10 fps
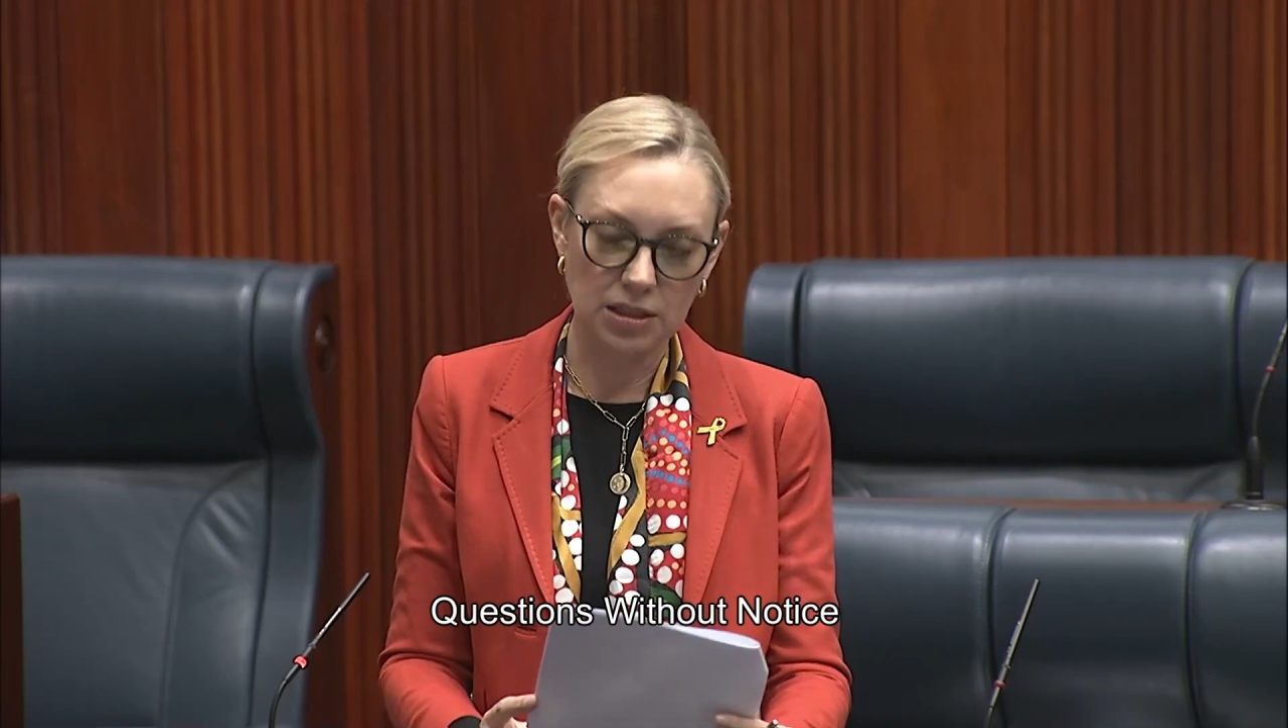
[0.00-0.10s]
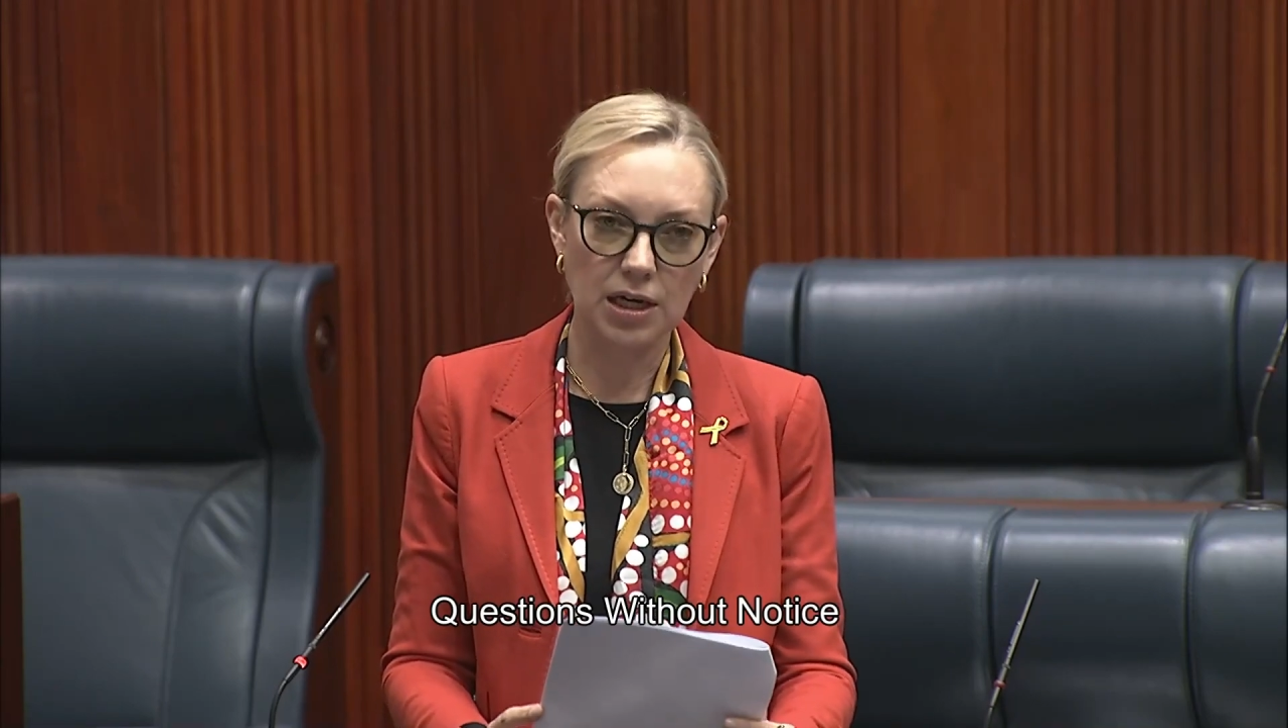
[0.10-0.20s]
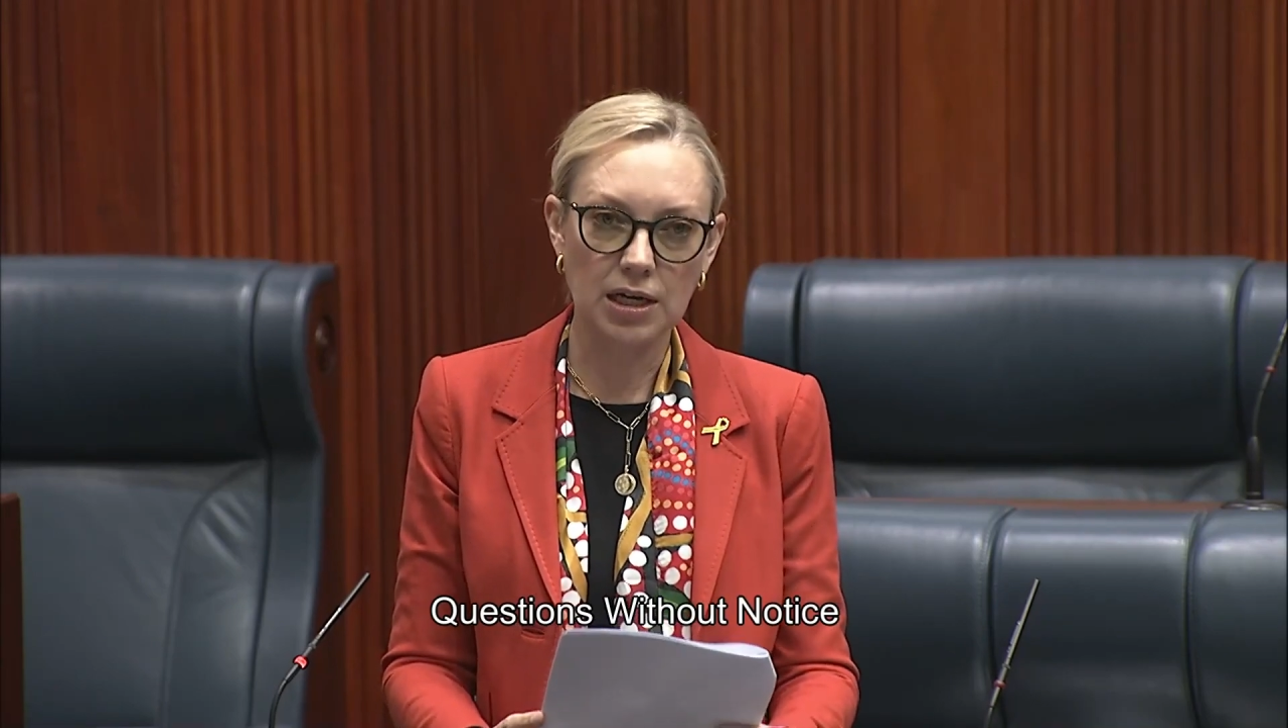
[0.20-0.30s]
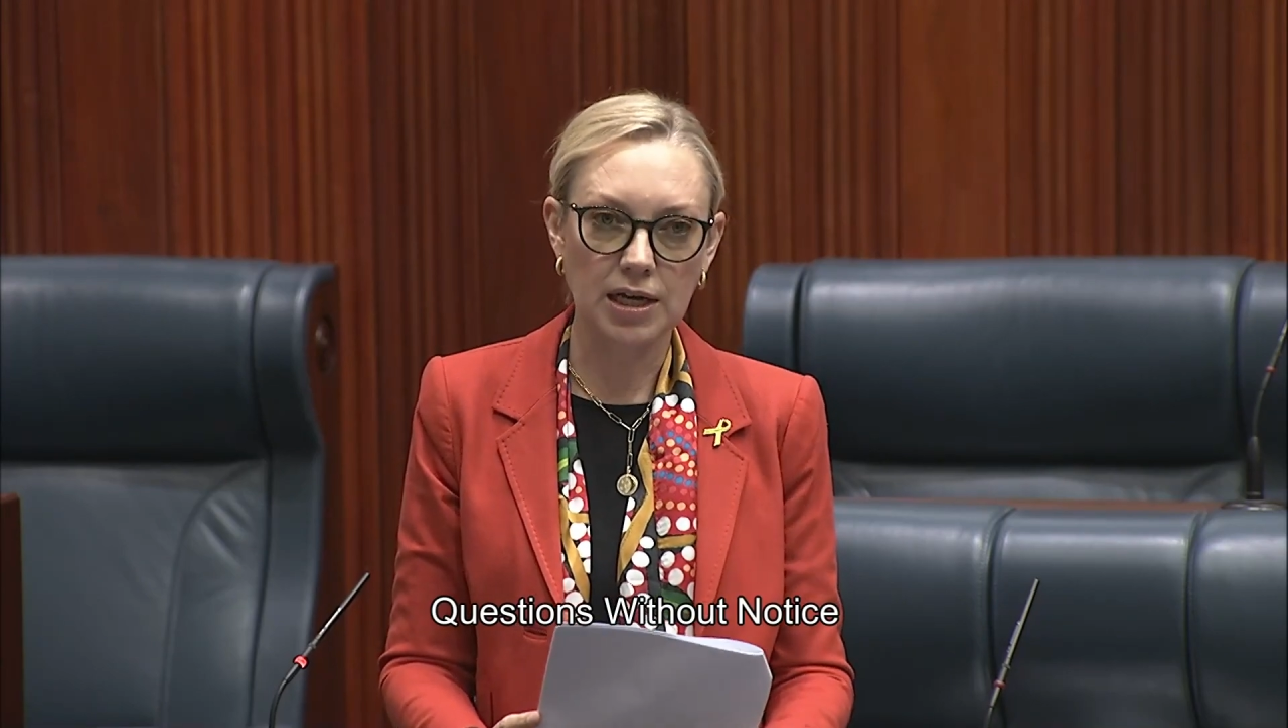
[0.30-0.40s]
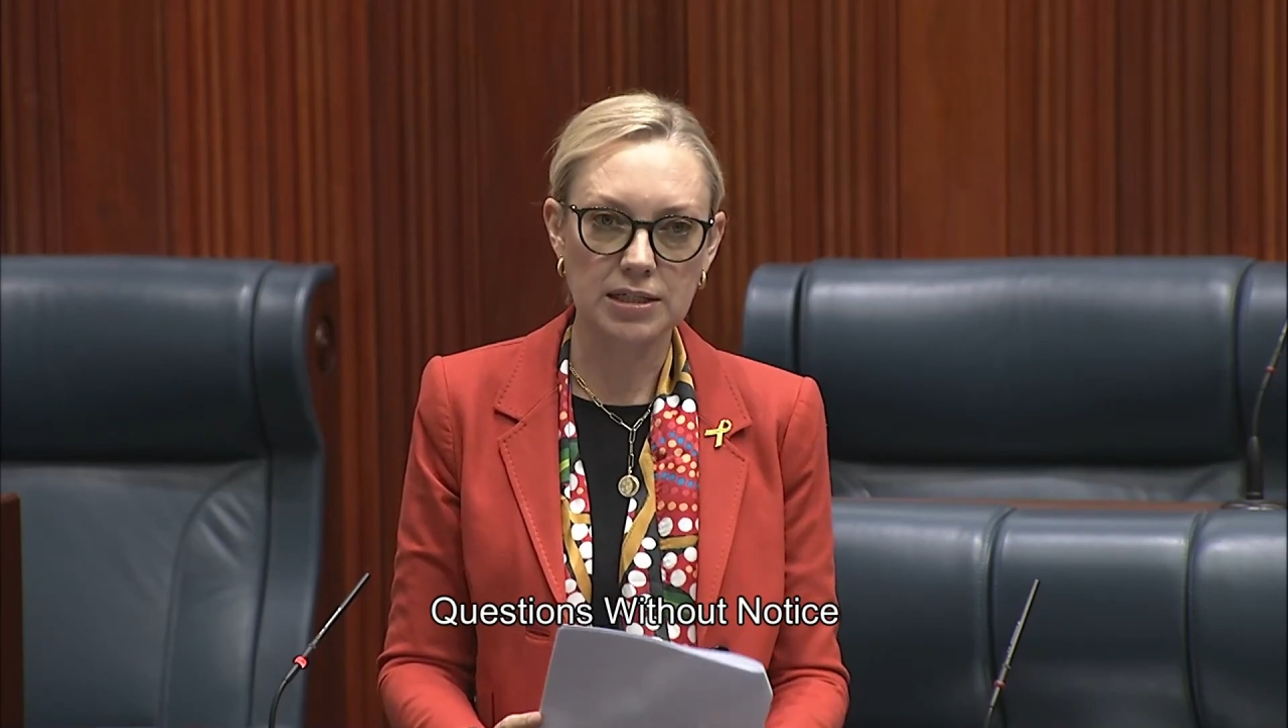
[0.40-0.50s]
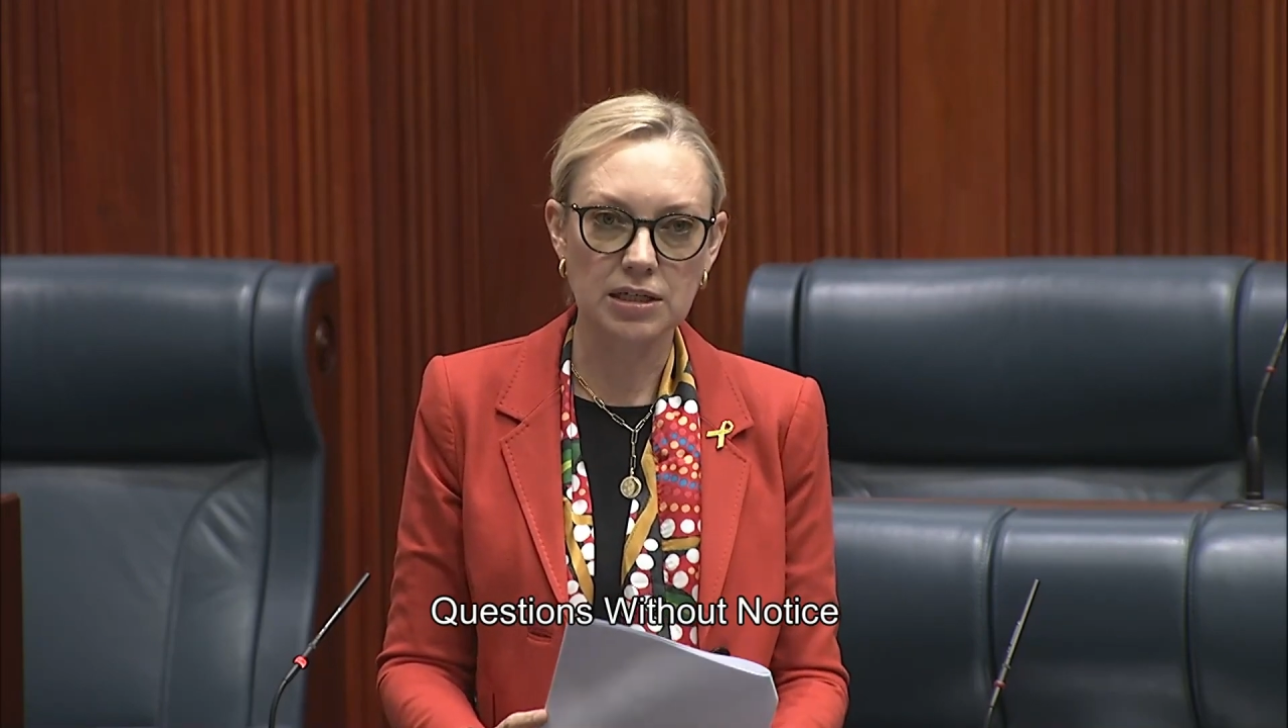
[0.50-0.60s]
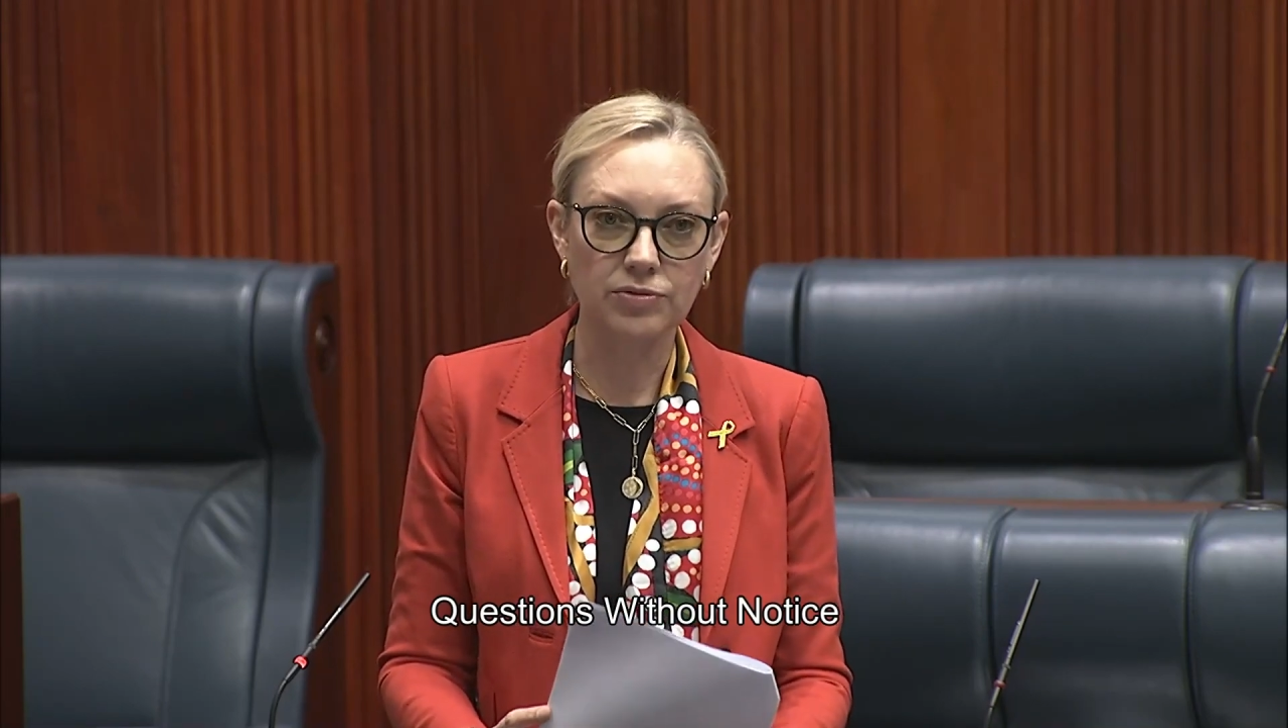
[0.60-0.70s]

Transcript: guidelines